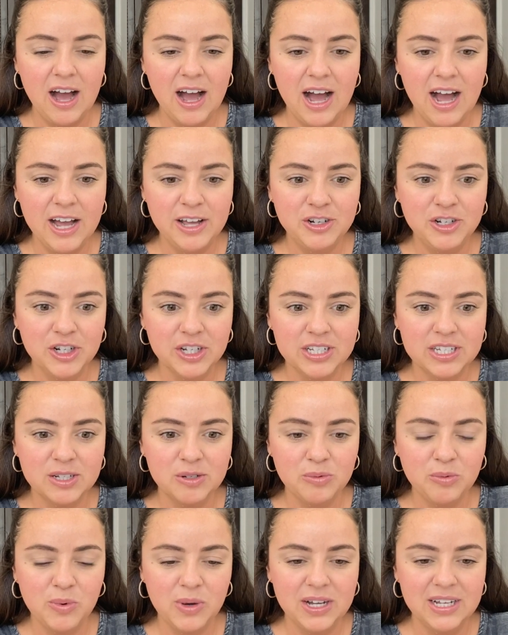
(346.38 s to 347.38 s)
I
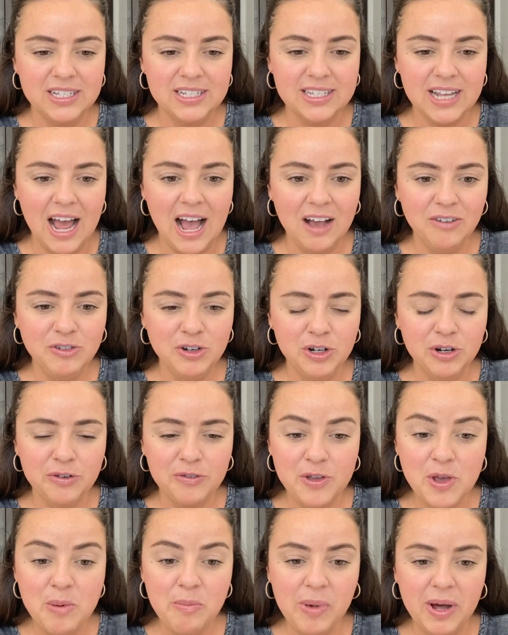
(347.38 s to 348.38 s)
just was, after a
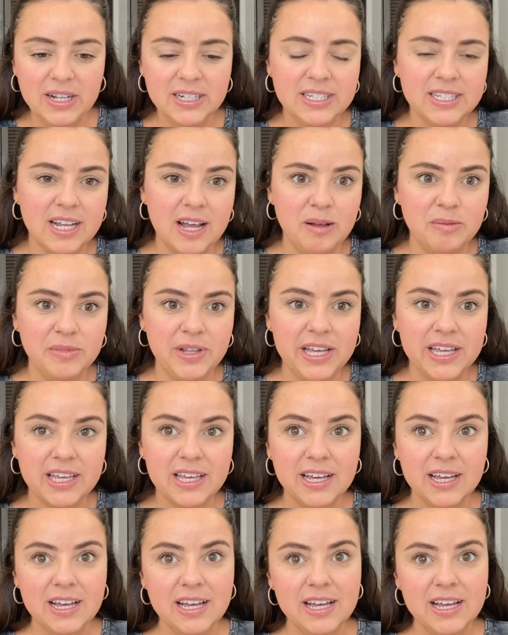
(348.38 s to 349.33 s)
few months, I'm like,